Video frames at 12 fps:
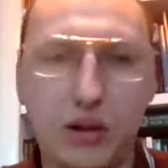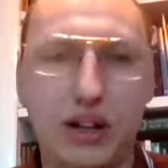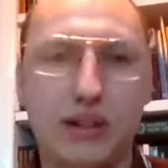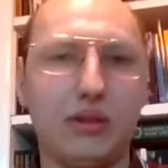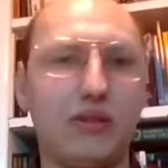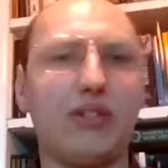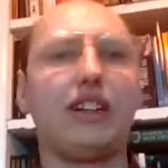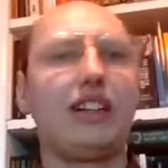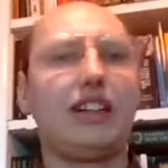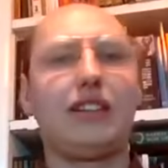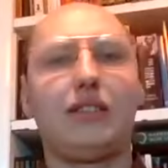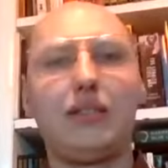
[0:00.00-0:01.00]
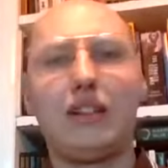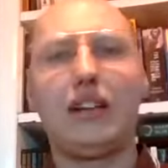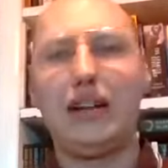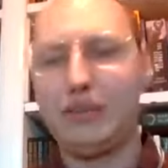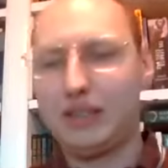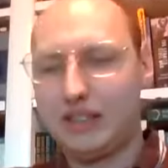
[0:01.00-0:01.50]
they would really
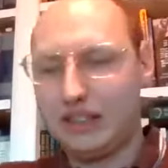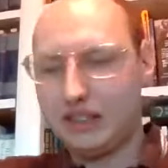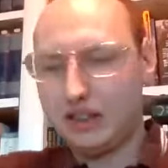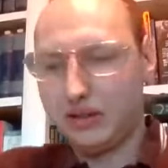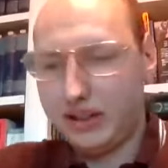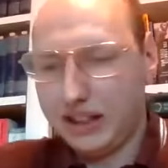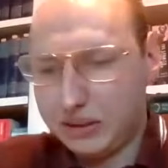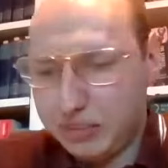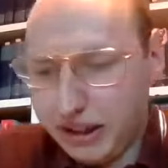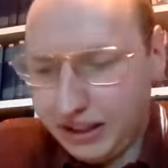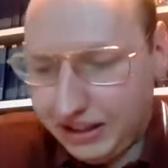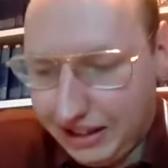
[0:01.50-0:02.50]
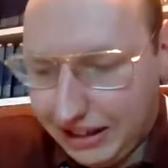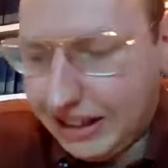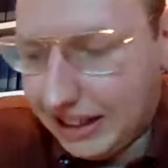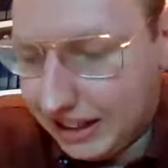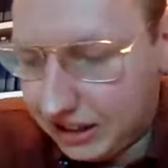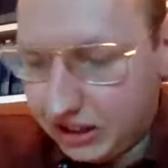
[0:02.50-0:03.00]
claim this history as being the
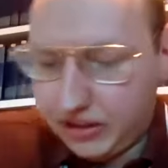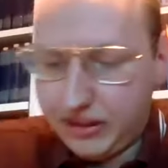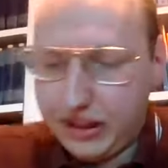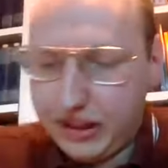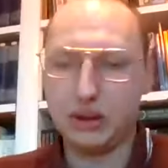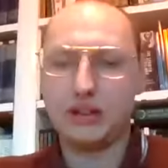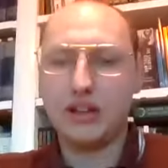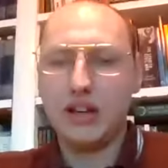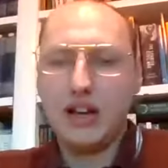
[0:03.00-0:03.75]
history, but